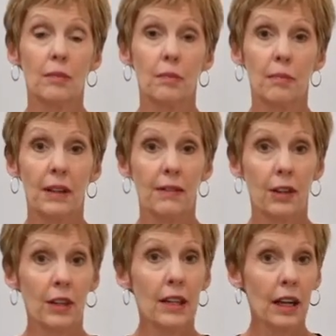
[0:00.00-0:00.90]
be
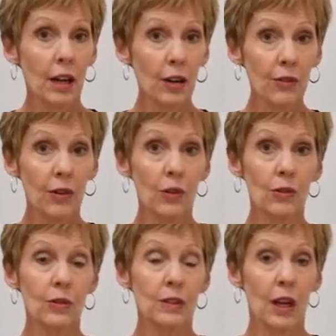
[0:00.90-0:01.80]
very careful
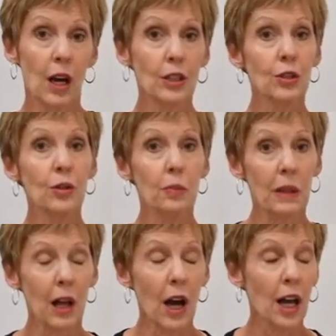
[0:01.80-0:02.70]
not to
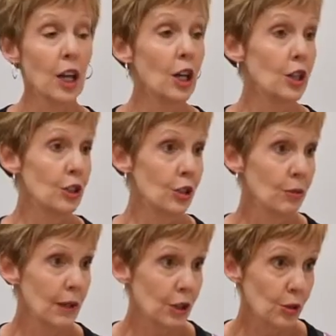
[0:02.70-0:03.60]
apply too
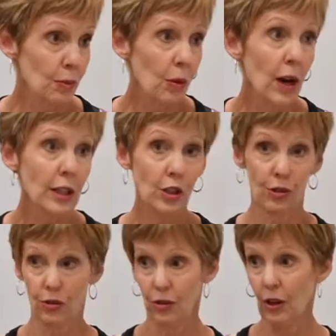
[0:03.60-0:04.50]
much
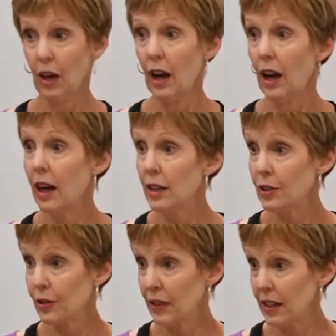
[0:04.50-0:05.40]
pressure
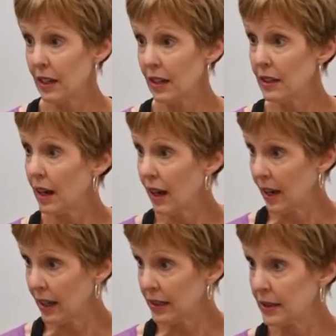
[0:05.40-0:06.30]
under the
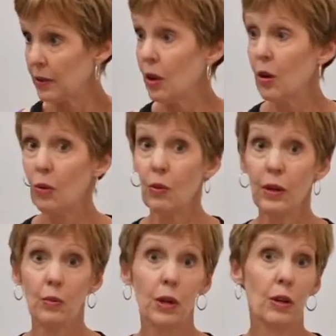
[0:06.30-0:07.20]
eyes
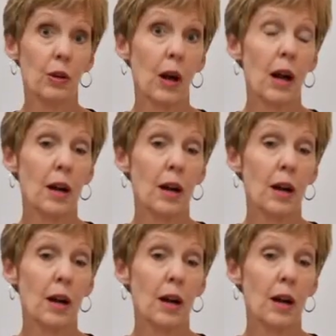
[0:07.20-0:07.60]
when we're